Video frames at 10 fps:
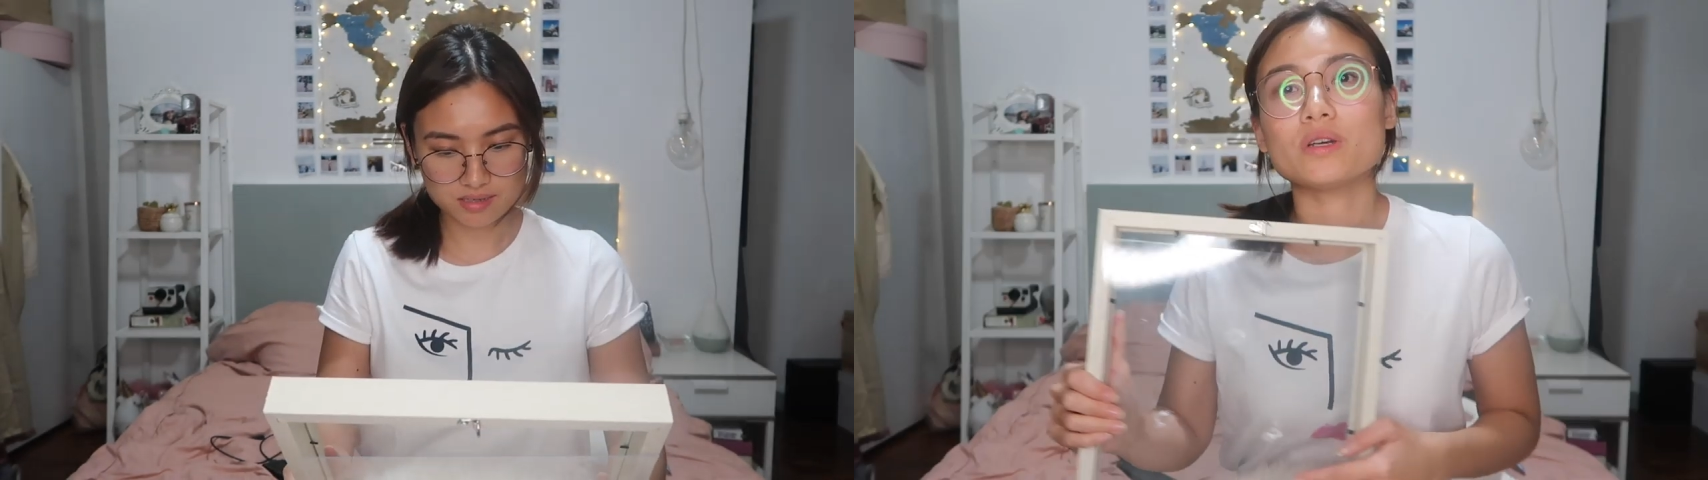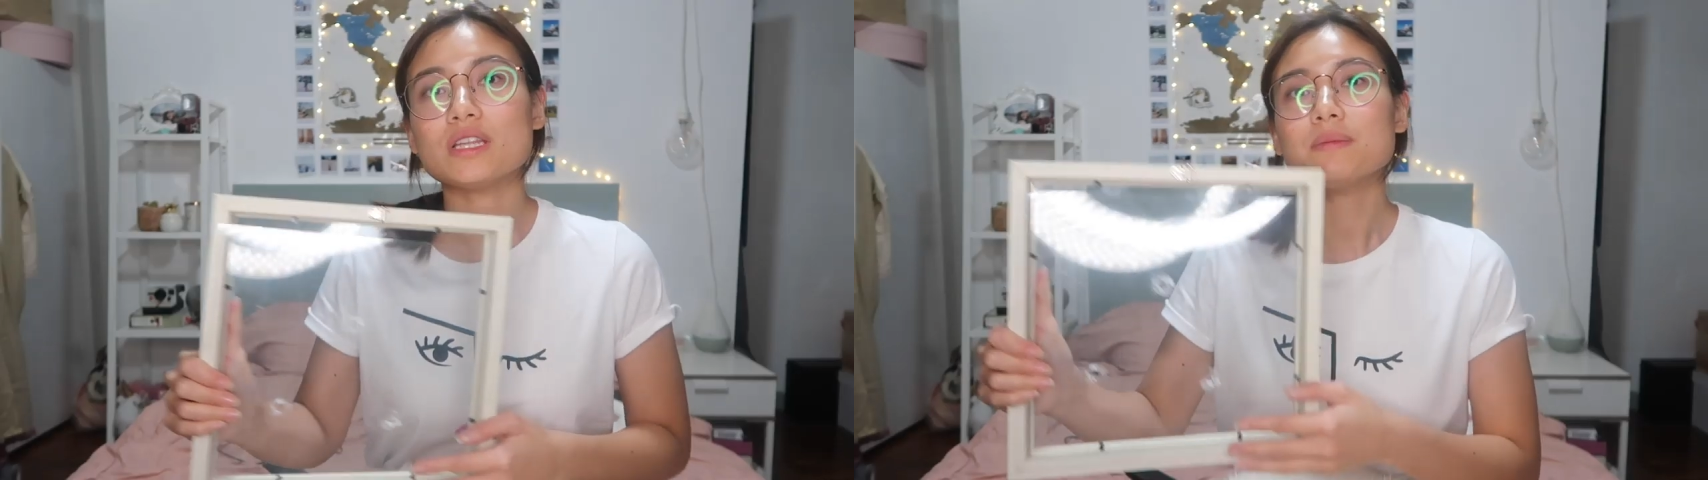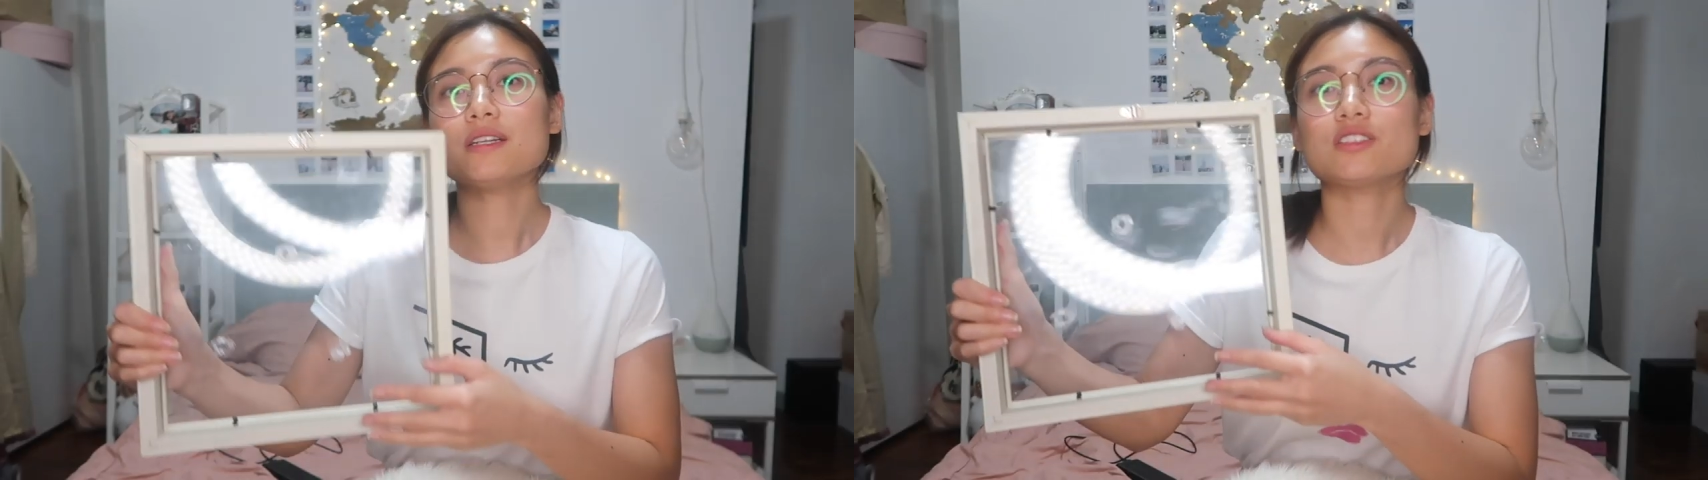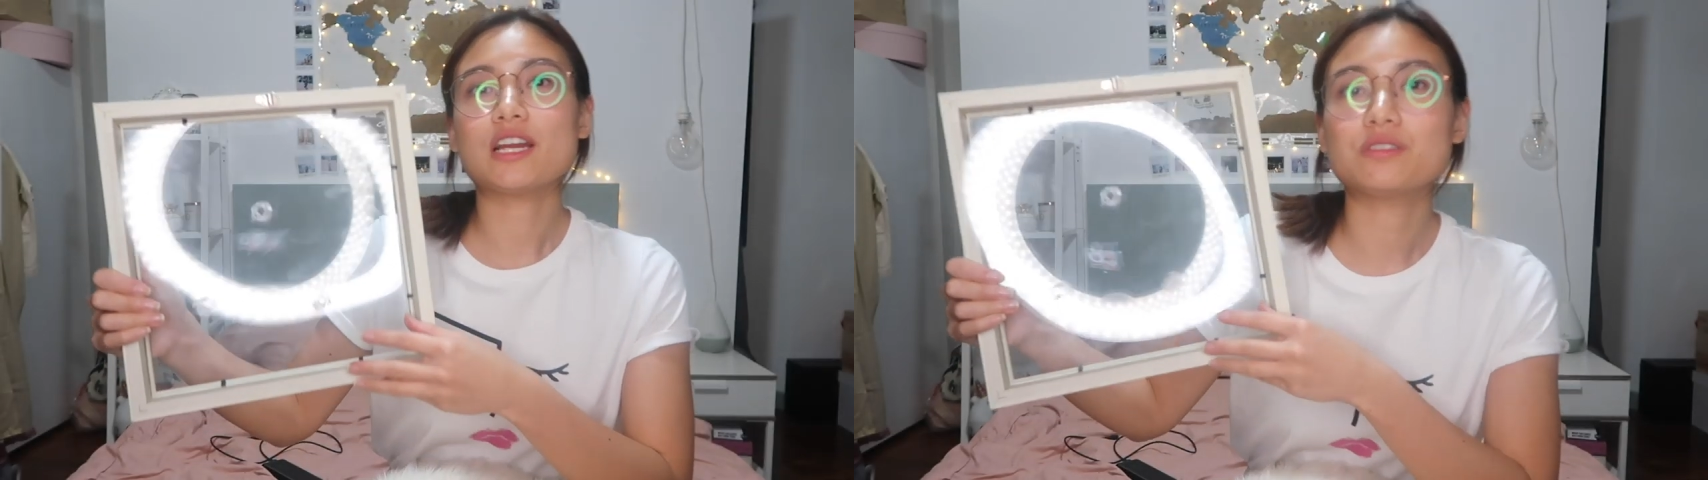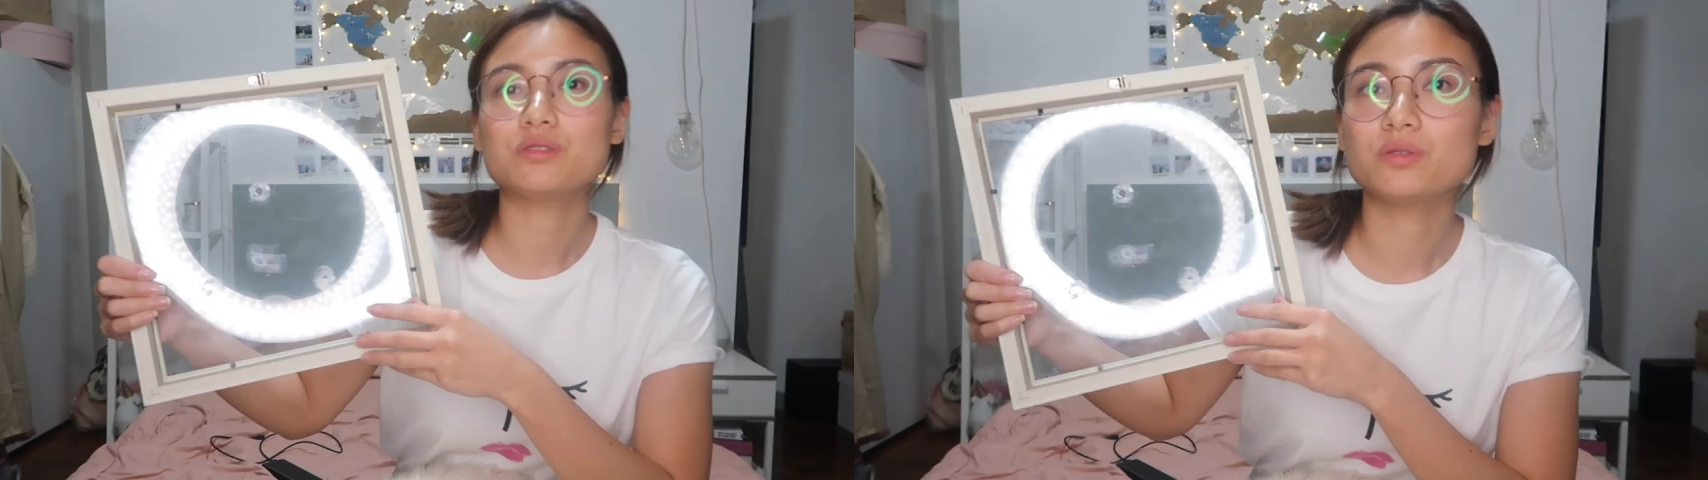What I'm gonna
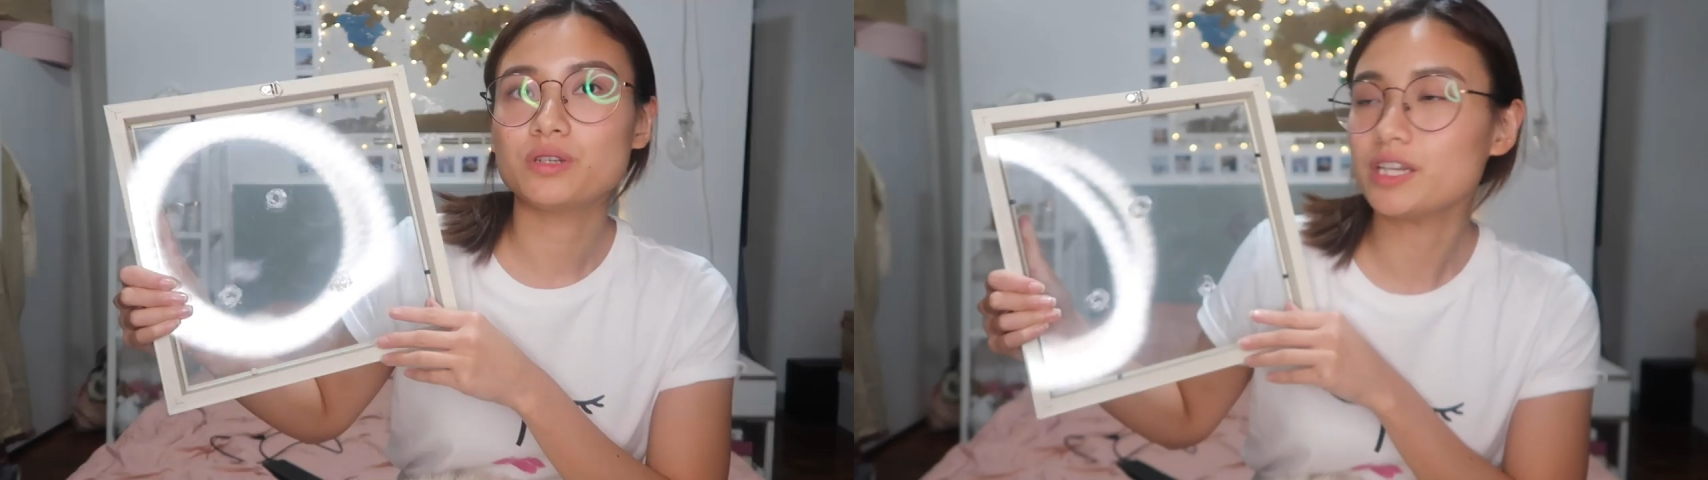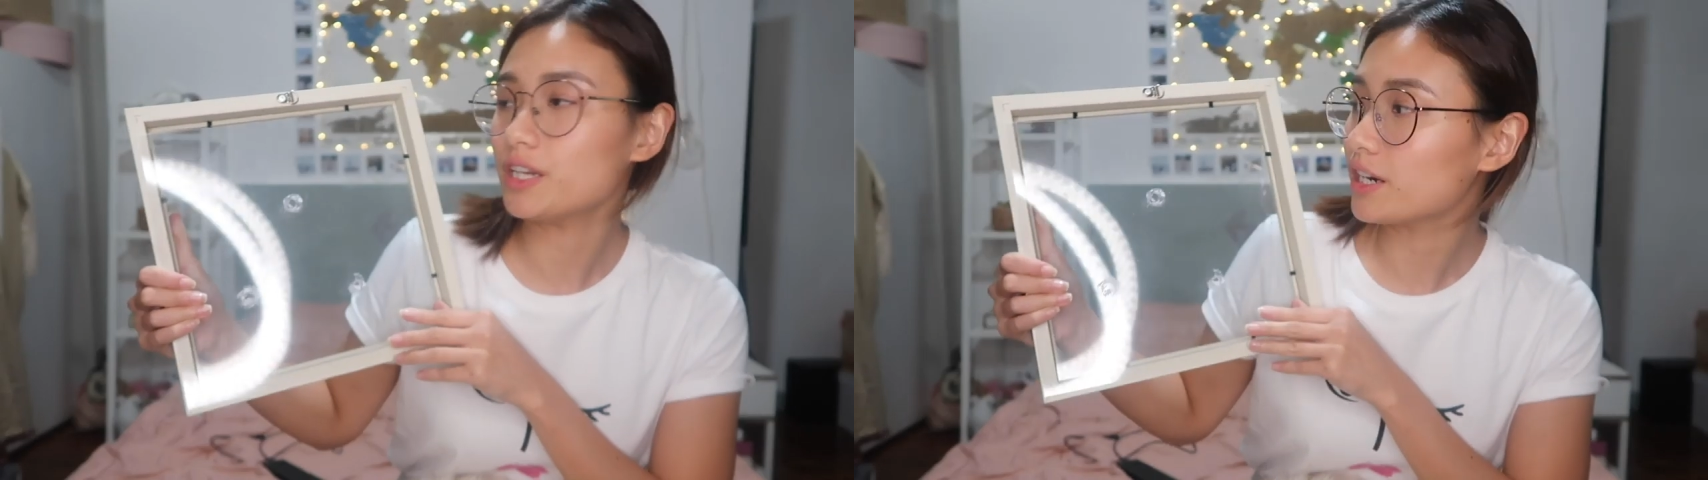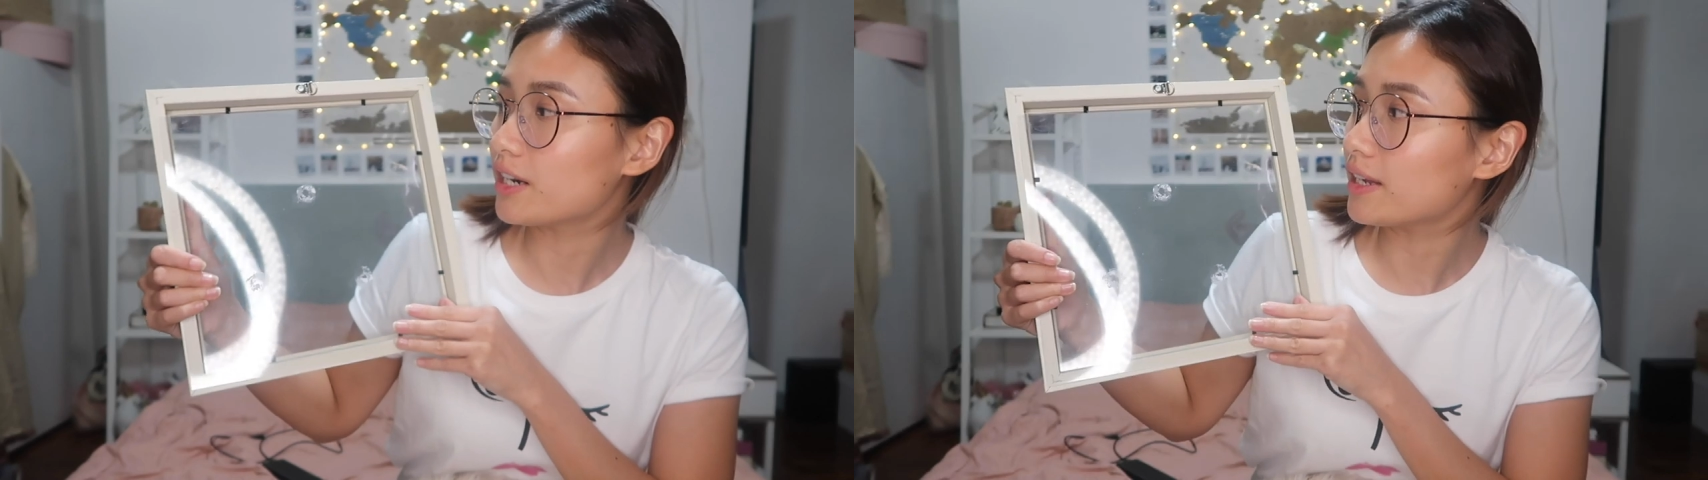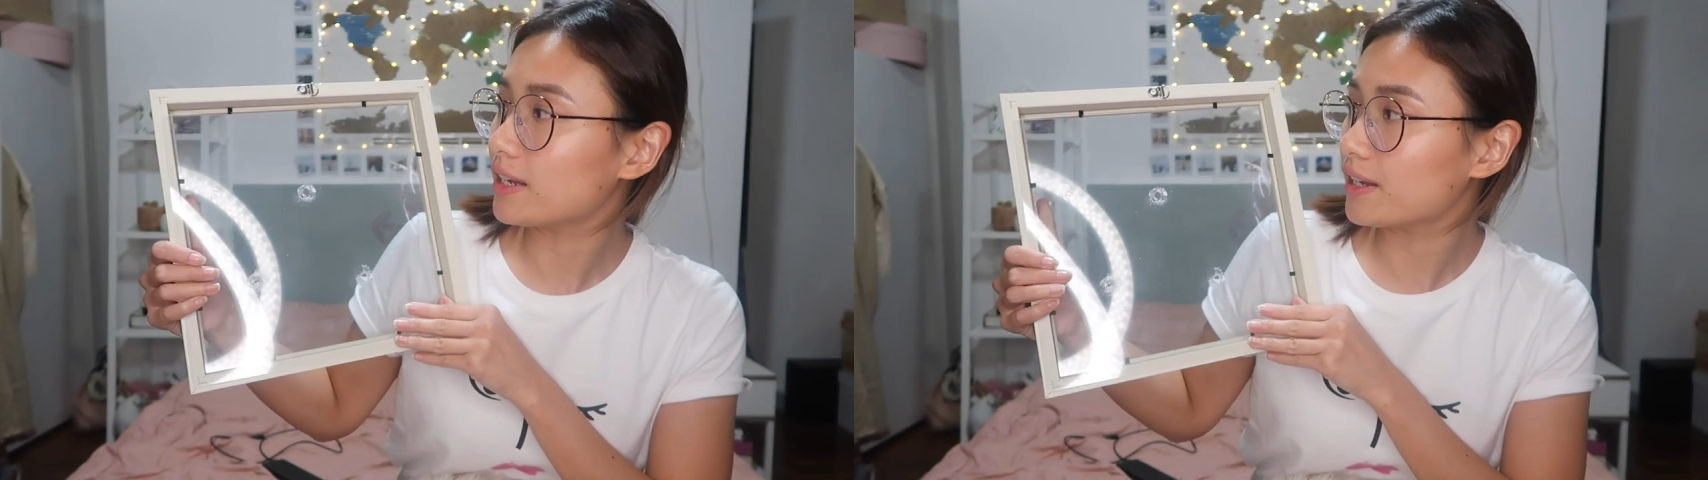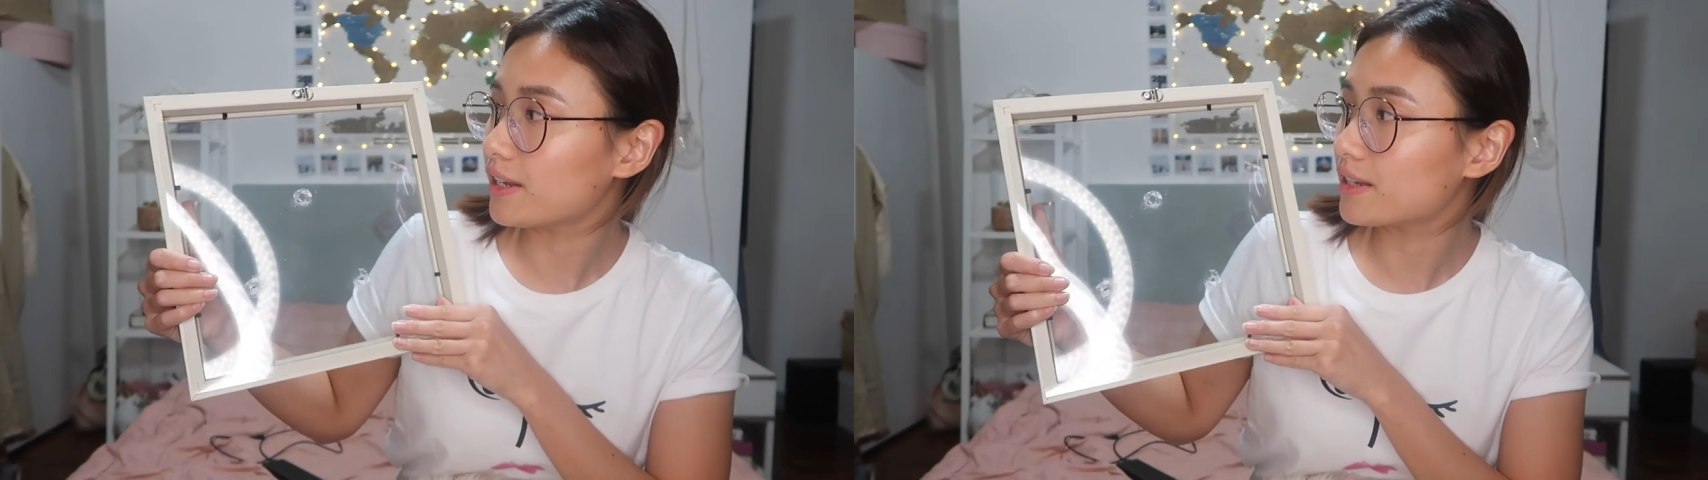try to do here
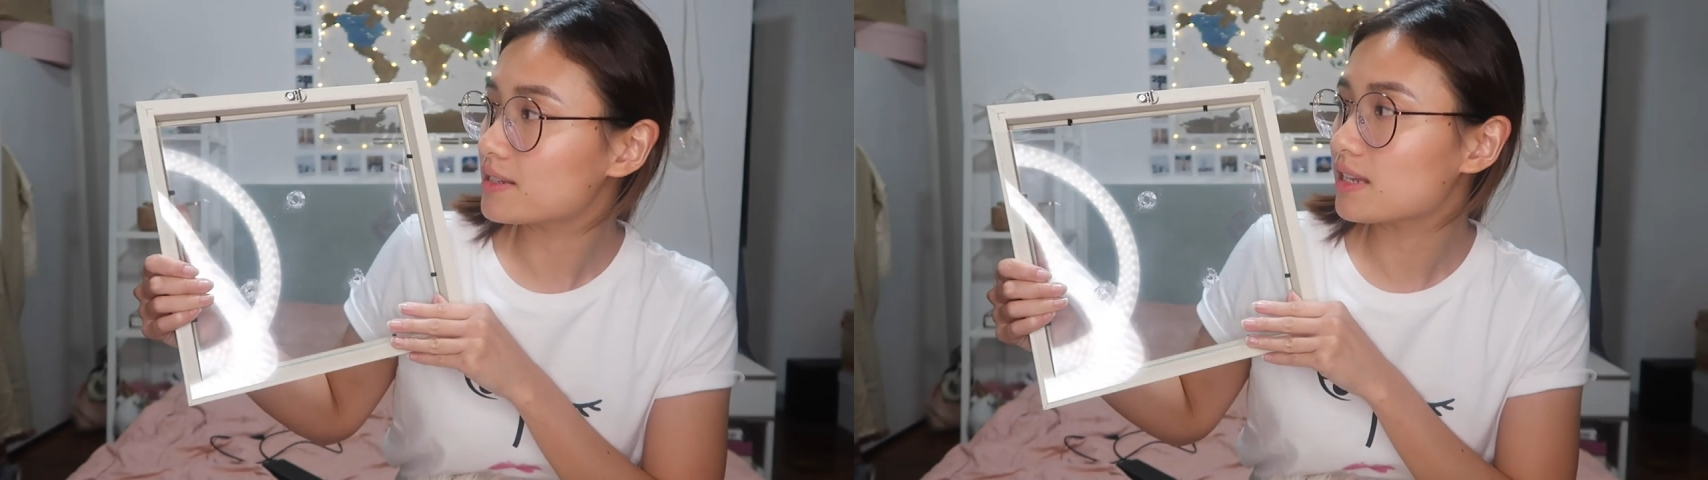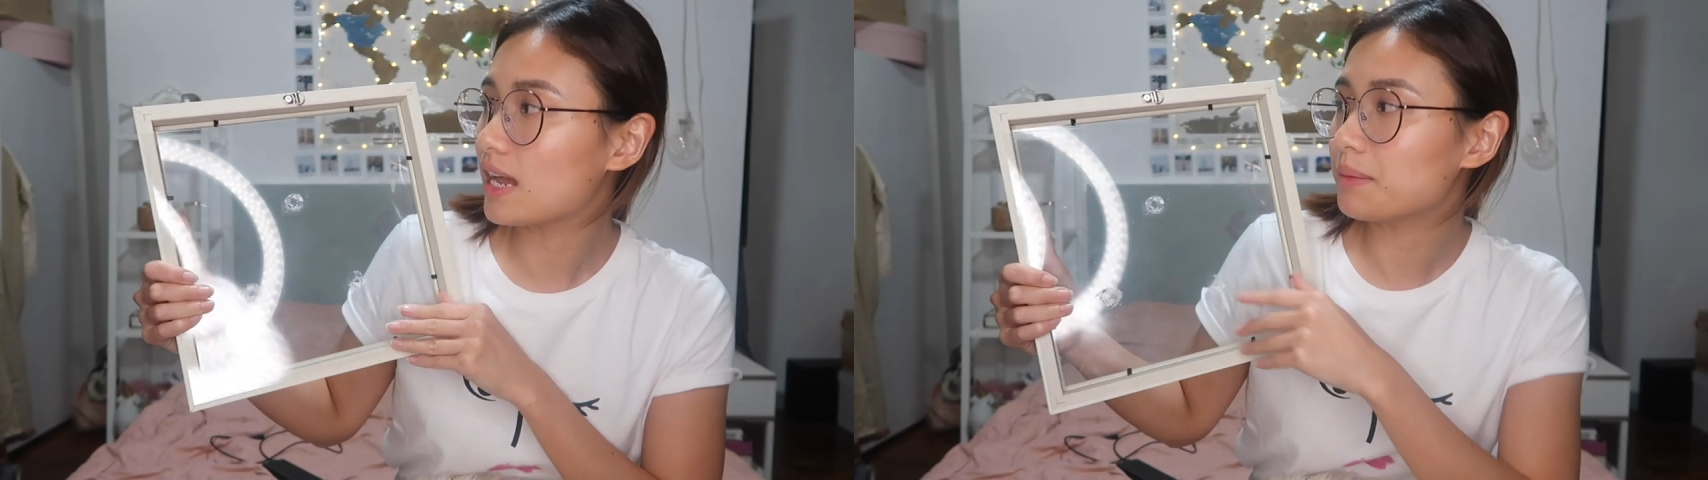is